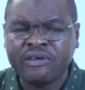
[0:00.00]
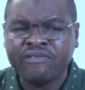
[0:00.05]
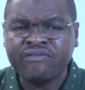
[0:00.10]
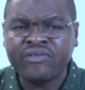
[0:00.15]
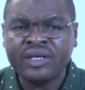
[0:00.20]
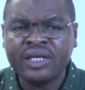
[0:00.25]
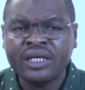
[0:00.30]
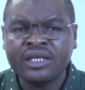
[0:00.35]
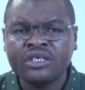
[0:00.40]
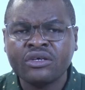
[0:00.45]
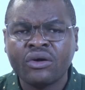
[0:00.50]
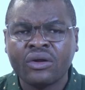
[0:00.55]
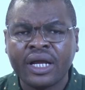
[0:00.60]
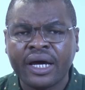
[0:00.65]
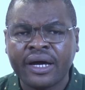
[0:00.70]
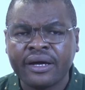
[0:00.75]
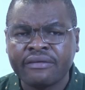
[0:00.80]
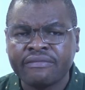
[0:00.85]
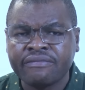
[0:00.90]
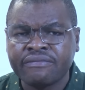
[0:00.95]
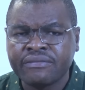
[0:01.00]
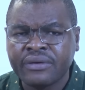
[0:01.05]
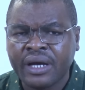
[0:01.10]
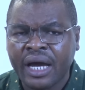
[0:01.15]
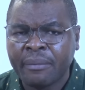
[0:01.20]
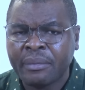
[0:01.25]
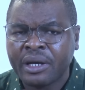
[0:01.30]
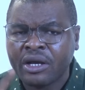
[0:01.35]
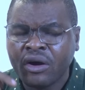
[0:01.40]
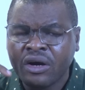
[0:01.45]
prevailing in your life.
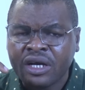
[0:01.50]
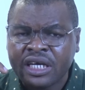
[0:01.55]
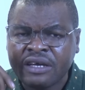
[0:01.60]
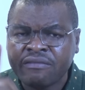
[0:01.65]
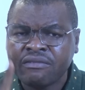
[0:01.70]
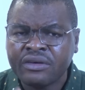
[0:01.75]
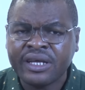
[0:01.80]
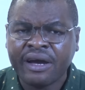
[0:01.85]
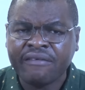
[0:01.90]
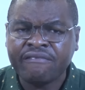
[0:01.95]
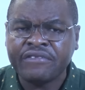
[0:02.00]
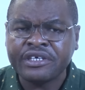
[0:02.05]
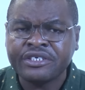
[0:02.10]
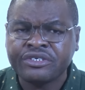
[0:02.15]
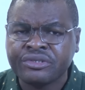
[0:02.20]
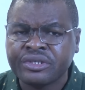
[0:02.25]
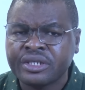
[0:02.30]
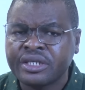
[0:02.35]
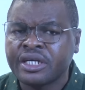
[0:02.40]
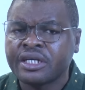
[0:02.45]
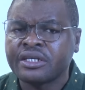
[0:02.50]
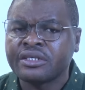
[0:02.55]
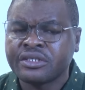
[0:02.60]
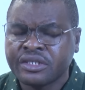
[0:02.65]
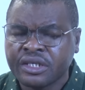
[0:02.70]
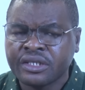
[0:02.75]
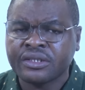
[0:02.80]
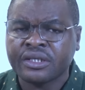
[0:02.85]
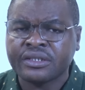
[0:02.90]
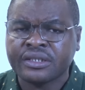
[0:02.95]
And may God give you that victory
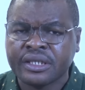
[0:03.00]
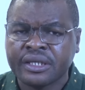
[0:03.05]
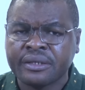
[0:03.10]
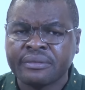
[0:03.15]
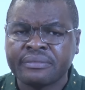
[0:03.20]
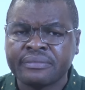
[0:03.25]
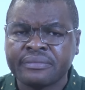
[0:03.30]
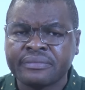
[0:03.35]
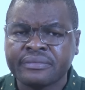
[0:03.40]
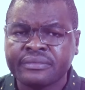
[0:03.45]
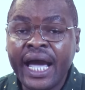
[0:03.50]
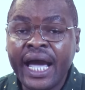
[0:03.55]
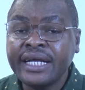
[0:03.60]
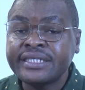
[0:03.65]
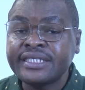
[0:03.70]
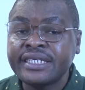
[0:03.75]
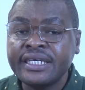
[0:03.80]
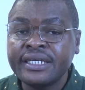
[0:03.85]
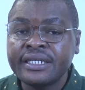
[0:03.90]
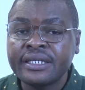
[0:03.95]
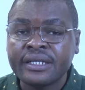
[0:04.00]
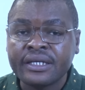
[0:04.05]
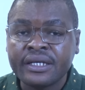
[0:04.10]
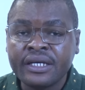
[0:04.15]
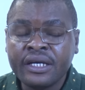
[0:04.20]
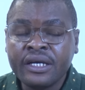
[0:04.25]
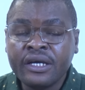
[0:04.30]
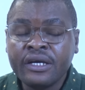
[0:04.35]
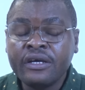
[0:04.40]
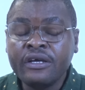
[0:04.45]
in Jesus' name. 18.
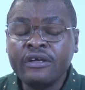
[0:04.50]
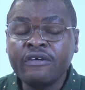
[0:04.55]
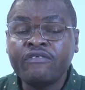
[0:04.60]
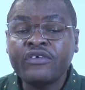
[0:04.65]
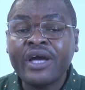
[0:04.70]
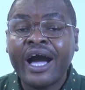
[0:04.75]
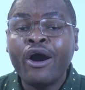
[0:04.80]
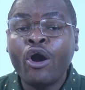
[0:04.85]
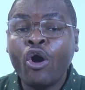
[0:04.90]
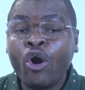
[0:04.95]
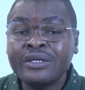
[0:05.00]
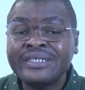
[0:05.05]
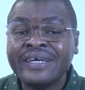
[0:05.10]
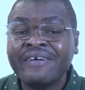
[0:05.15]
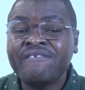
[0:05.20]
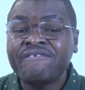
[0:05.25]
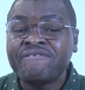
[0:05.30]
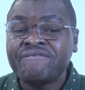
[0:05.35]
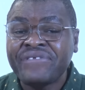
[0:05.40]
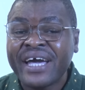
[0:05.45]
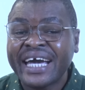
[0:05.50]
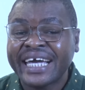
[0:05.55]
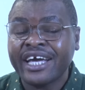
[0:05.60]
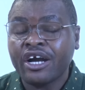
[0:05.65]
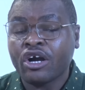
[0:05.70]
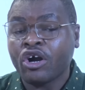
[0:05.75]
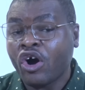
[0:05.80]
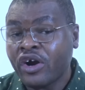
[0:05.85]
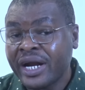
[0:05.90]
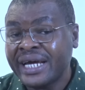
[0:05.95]
If you are holding
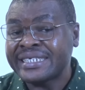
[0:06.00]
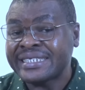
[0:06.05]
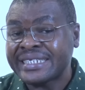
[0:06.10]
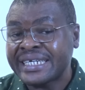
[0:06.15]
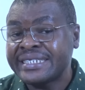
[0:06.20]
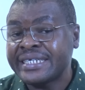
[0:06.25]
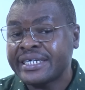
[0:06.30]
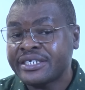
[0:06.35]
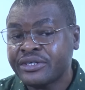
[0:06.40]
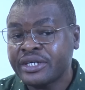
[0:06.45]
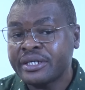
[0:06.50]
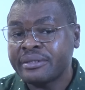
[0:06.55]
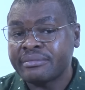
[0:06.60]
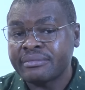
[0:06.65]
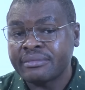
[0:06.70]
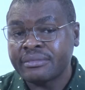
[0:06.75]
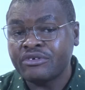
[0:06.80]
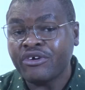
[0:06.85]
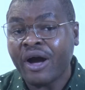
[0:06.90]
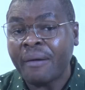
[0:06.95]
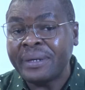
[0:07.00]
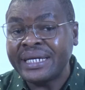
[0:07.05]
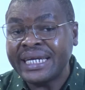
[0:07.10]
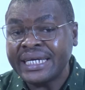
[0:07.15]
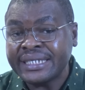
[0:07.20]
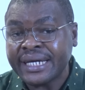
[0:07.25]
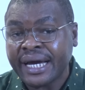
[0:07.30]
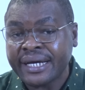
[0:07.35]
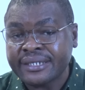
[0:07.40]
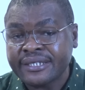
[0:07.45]
fake currency in the dream, you have
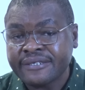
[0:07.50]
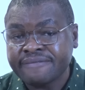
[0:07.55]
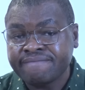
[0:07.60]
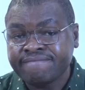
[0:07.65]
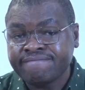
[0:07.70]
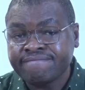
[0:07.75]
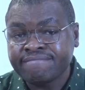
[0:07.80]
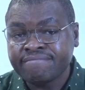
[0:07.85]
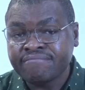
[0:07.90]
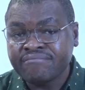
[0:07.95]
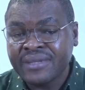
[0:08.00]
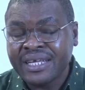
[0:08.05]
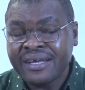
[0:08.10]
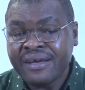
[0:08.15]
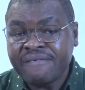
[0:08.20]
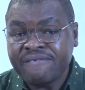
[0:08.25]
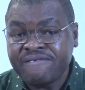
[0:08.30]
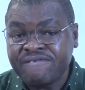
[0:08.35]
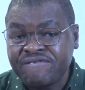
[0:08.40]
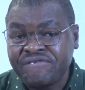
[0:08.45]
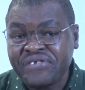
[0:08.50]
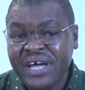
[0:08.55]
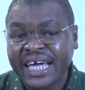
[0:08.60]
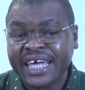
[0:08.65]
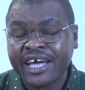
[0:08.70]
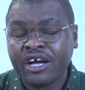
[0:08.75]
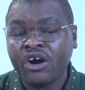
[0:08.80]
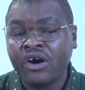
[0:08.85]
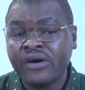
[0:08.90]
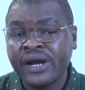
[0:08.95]
been hindered.
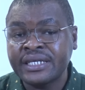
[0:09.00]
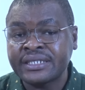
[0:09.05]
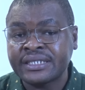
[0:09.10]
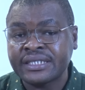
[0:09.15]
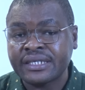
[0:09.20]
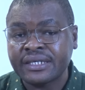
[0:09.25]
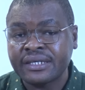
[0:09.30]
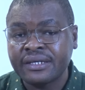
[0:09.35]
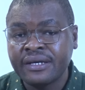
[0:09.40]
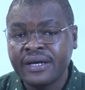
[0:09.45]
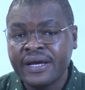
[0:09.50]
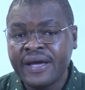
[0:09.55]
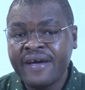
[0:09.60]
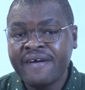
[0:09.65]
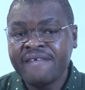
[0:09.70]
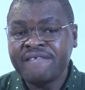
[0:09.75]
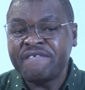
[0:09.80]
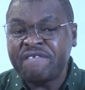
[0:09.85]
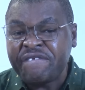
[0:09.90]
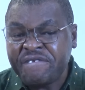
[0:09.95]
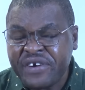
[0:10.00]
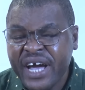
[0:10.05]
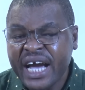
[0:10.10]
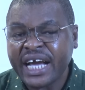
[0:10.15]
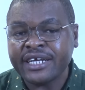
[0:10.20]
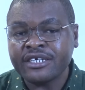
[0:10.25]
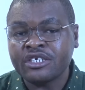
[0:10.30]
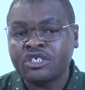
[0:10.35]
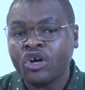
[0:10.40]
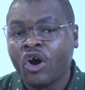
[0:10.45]
Fake currency.
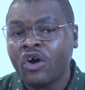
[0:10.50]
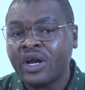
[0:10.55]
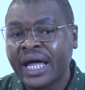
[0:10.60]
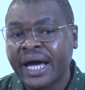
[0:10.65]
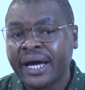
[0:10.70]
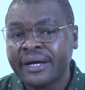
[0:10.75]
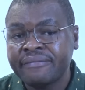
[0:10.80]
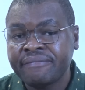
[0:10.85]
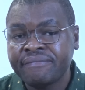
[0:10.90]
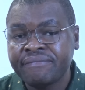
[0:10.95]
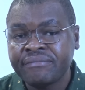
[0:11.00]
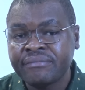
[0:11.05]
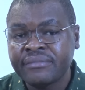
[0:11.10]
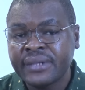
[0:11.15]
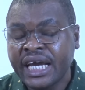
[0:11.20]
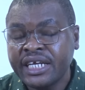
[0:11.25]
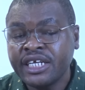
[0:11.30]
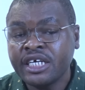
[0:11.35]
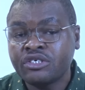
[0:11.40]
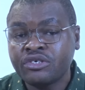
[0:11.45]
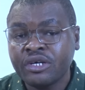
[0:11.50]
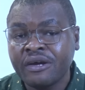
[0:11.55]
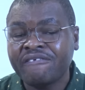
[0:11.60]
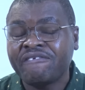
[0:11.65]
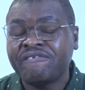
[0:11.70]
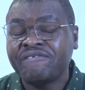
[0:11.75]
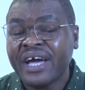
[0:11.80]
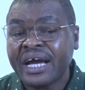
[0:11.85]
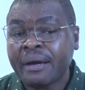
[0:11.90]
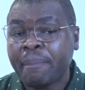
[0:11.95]
Fake dollar in the
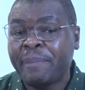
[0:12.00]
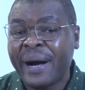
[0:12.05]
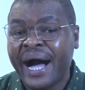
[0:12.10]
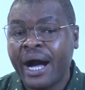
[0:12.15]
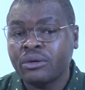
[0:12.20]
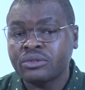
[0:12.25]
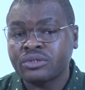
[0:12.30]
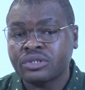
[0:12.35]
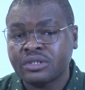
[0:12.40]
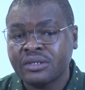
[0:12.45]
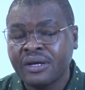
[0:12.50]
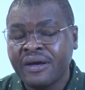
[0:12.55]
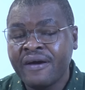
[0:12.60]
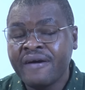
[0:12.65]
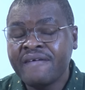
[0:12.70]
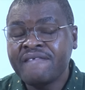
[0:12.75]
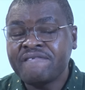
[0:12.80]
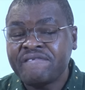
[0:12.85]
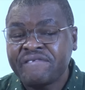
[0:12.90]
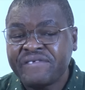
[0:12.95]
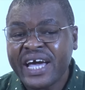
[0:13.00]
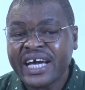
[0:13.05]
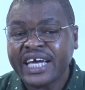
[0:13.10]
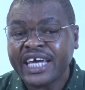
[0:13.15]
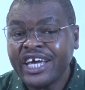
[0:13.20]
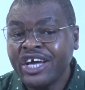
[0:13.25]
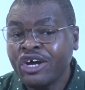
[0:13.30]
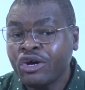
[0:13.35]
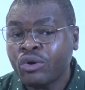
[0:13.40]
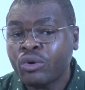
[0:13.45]
dream. Fake pounds.
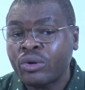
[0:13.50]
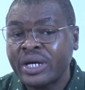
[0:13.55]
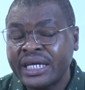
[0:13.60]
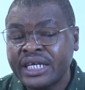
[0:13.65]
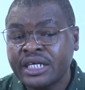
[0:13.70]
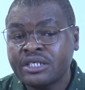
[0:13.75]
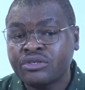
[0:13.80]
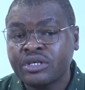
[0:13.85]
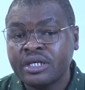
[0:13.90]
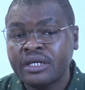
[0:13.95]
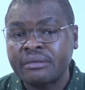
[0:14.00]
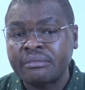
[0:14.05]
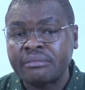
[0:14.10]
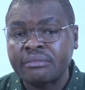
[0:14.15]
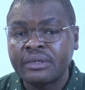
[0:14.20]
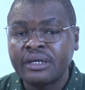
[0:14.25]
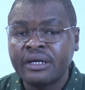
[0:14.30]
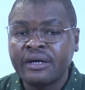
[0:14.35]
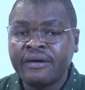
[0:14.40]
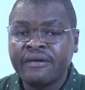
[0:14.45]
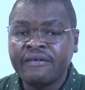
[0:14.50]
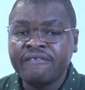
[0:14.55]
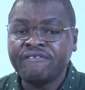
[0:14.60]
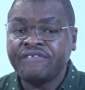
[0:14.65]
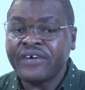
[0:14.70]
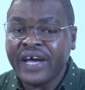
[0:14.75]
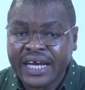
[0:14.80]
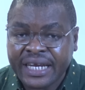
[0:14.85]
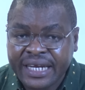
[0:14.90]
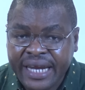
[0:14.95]
Fake euro in the dream.
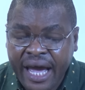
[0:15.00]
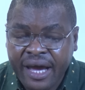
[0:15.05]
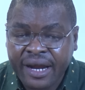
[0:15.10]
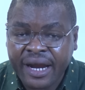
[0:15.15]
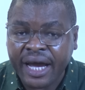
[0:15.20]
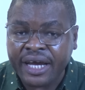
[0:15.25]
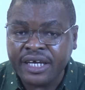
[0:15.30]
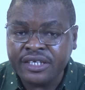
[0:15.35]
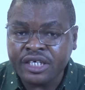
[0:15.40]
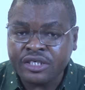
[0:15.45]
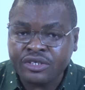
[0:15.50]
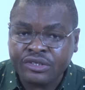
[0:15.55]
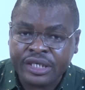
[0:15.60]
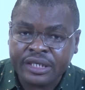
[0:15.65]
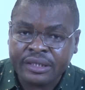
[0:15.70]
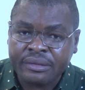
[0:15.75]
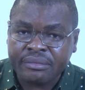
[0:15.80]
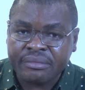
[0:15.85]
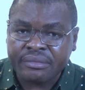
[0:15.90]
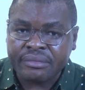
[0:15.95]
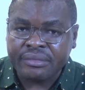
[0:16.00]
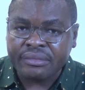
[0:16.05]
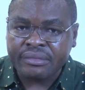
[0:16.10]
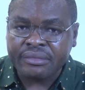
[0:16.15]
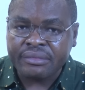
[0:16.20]
Fake naira in the dream.